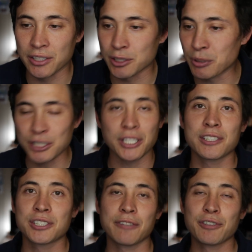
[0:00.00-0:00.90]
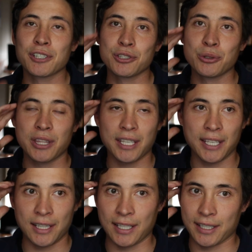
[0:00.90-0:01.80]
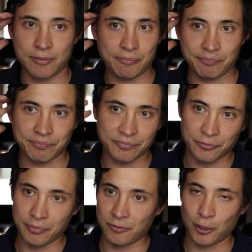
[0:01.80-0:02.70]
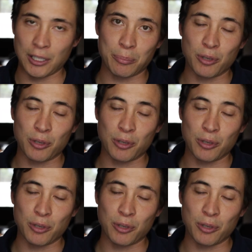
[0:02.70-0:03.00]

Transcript: There's a bunch of other stuff you can do with it, like for like